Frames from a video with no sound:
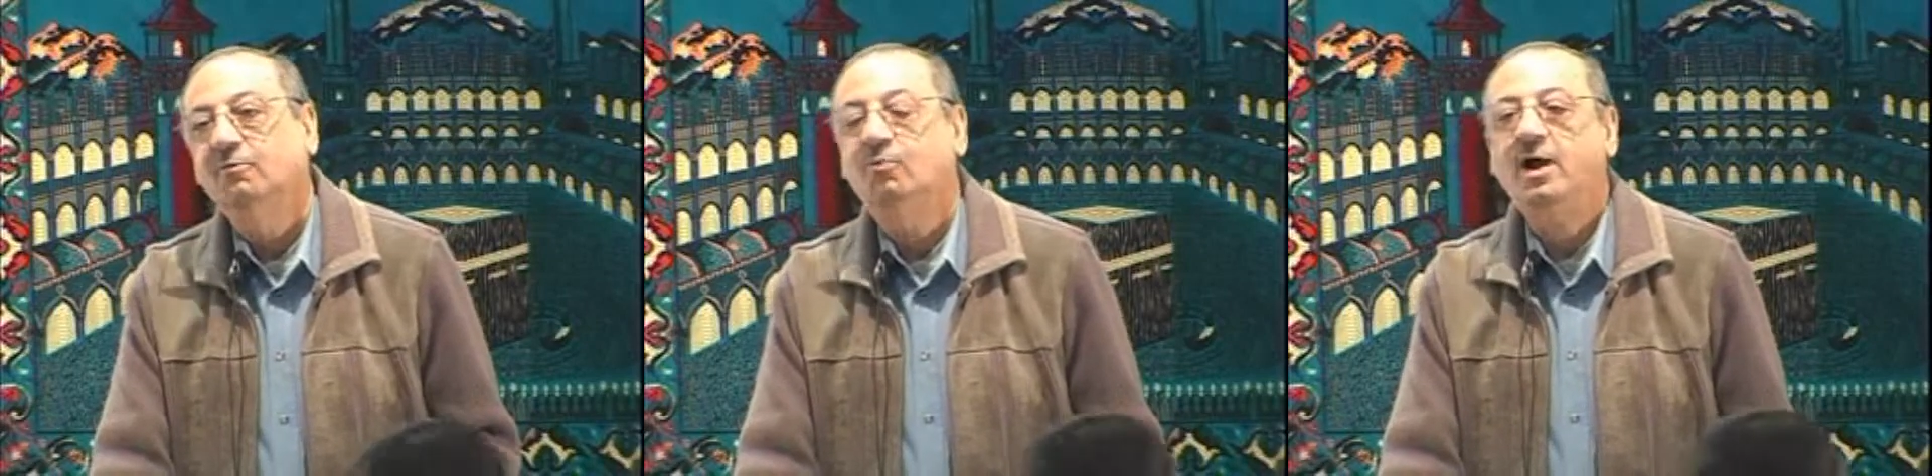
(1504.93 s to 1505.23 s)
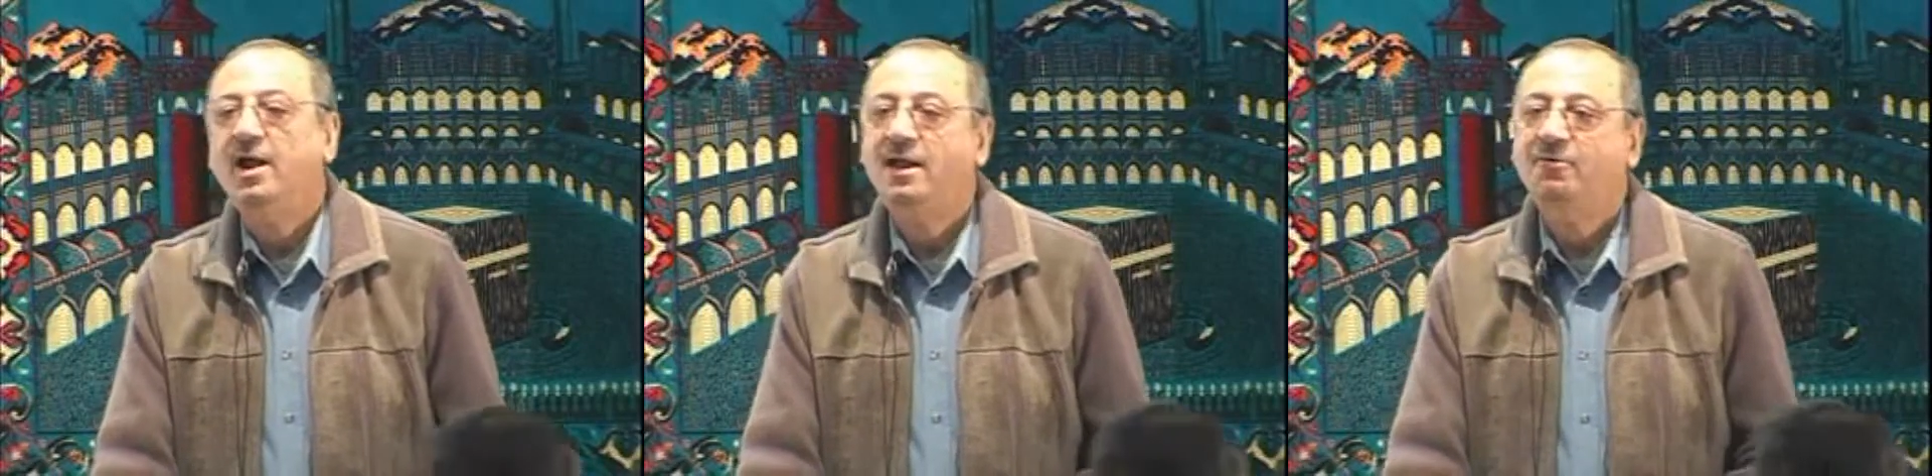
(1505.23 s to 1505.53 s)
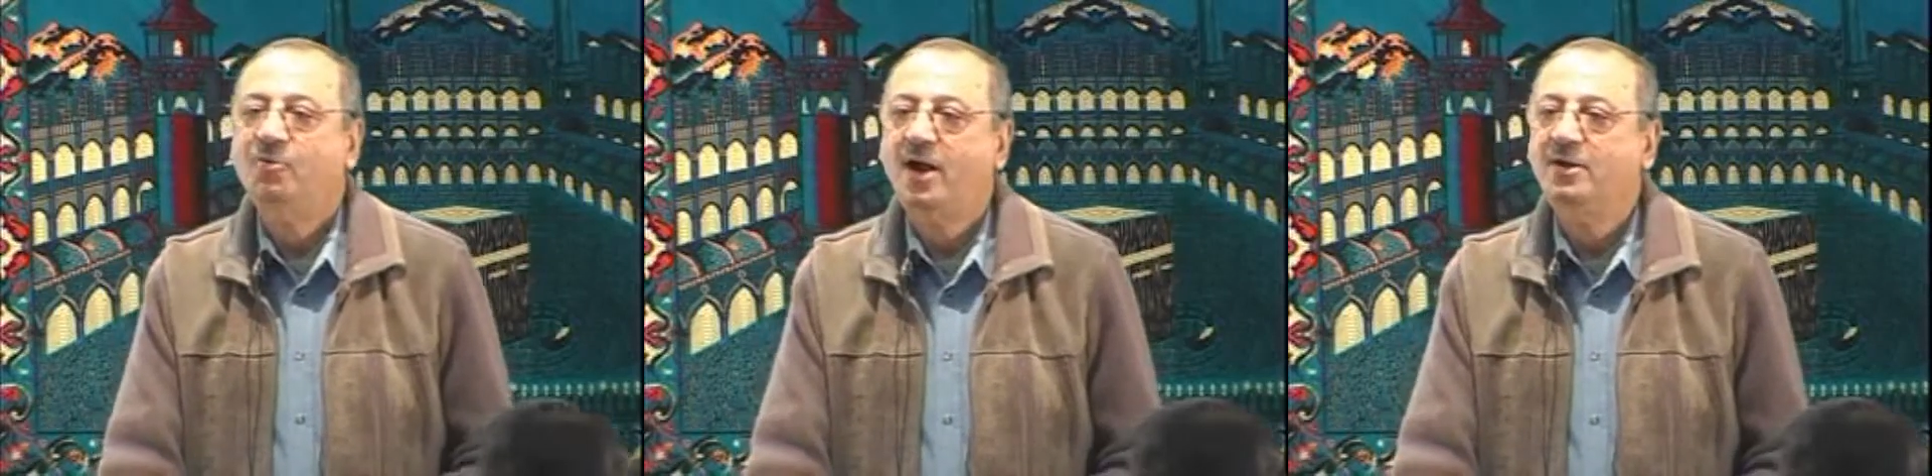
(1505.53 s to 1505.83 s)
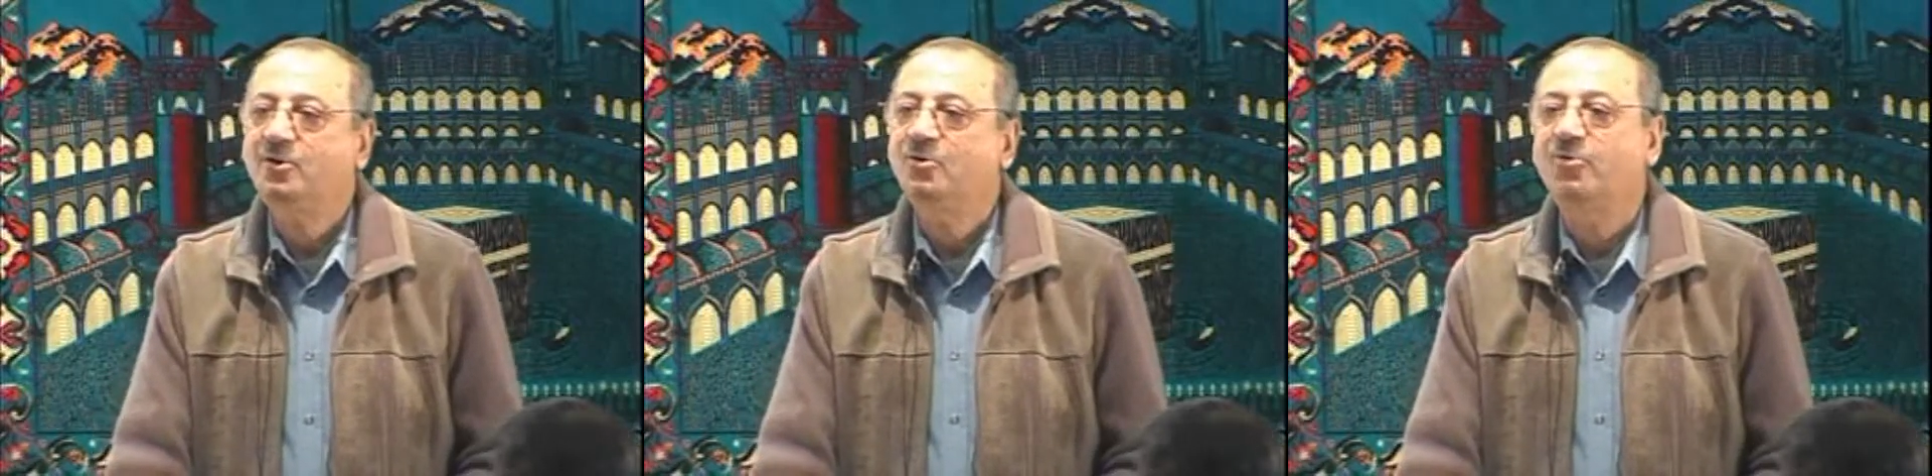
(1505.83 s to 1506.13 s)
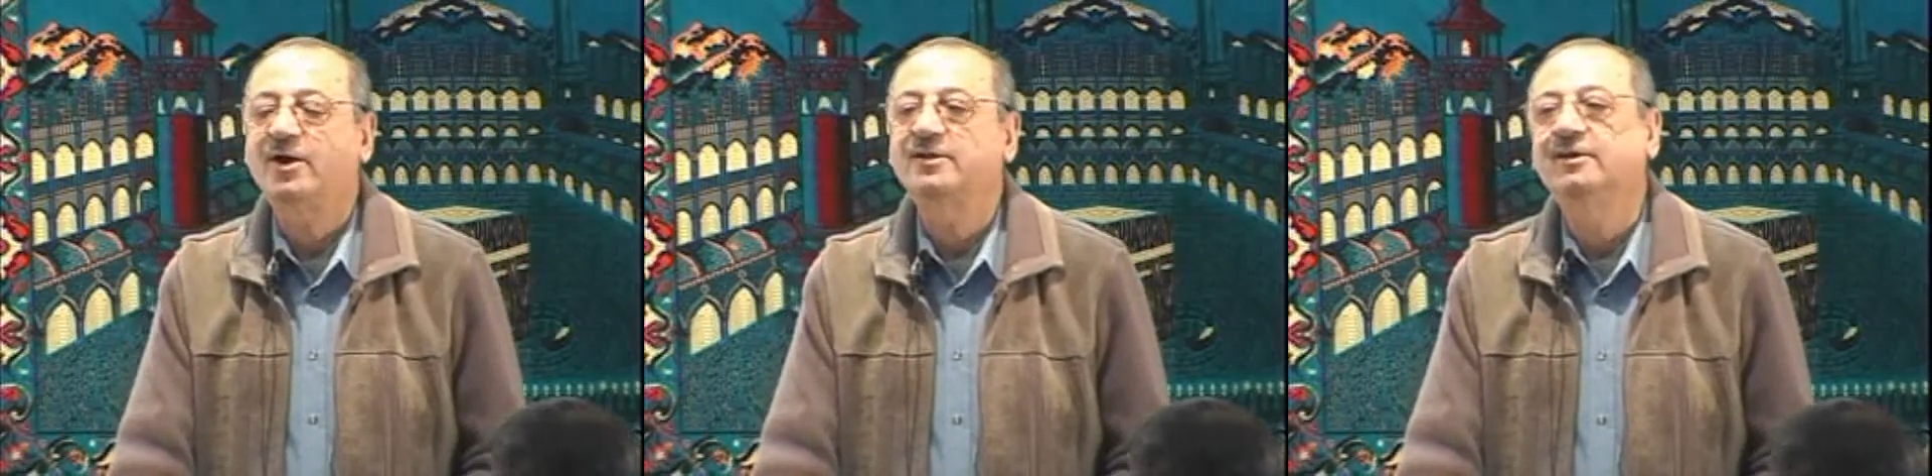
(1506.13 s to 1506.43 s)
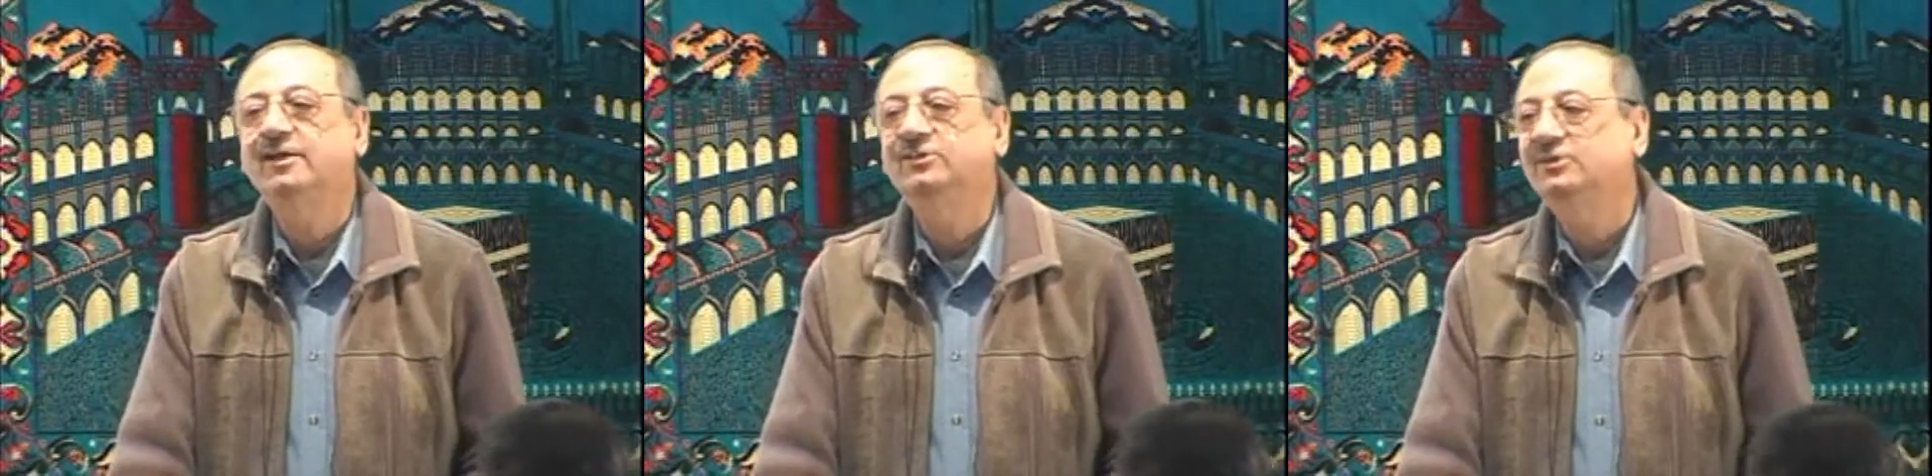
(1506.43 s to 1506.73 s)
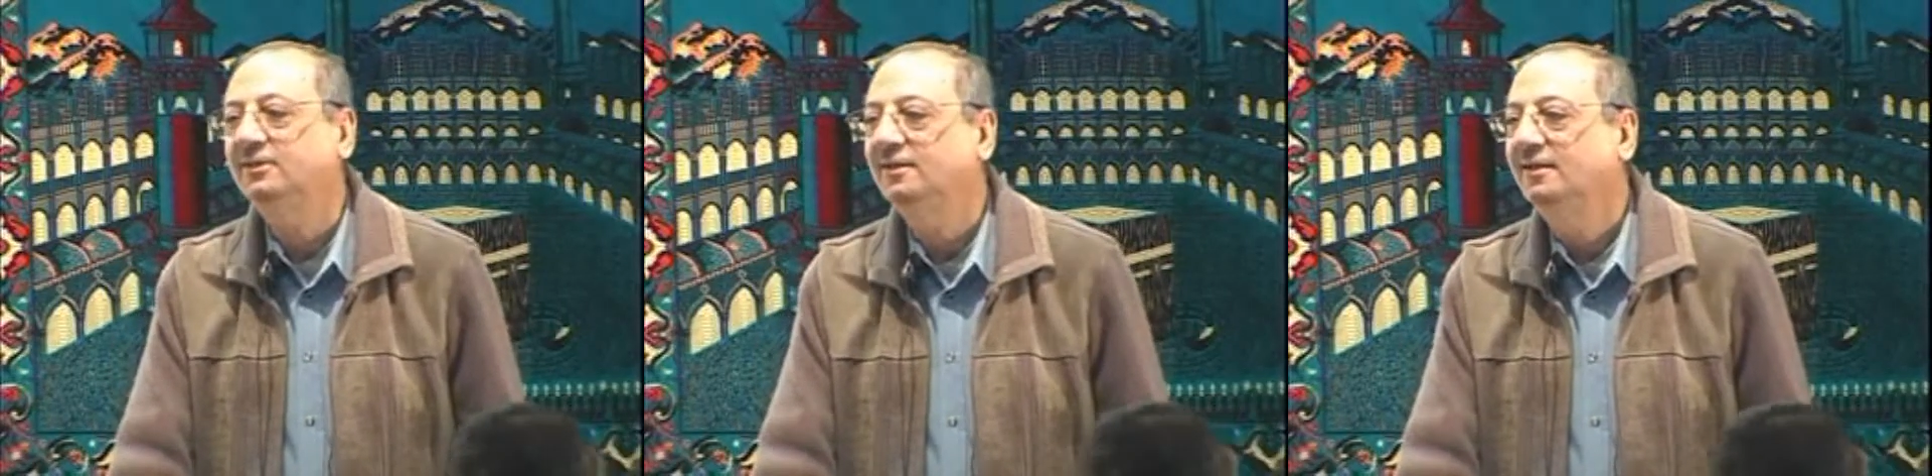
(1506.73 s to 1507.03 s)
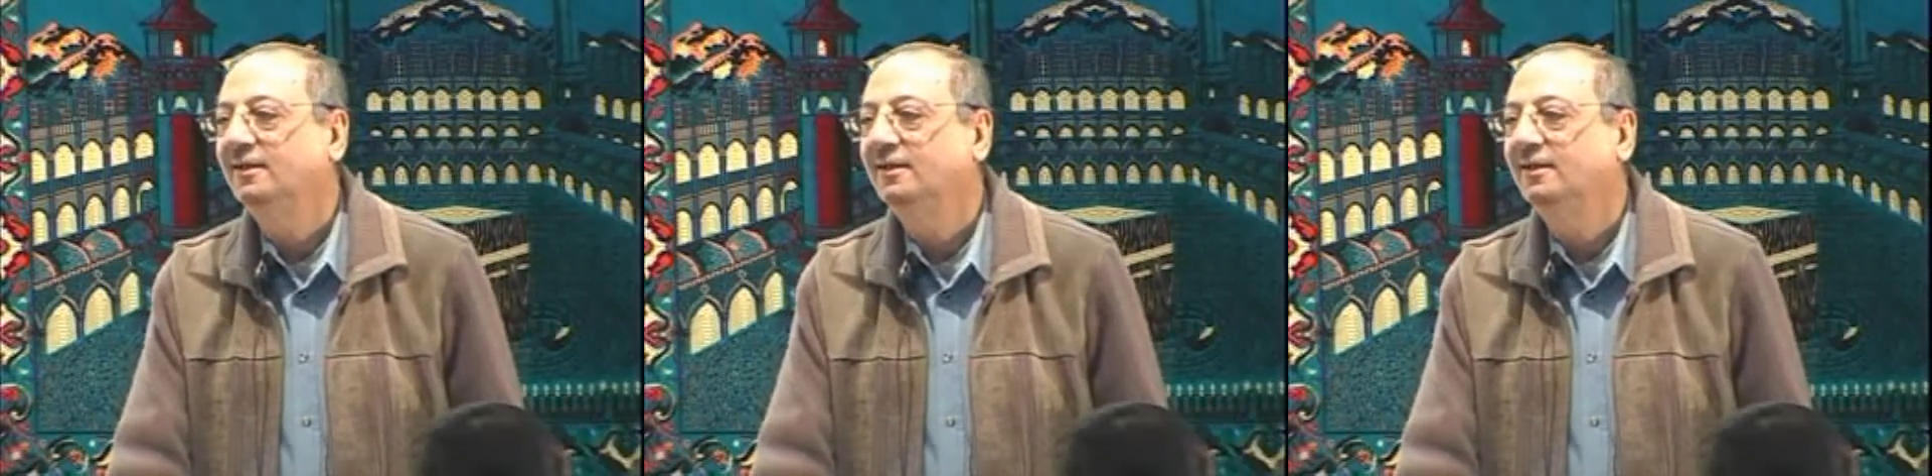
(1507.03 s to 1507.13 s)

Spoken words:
Why do you find it easy?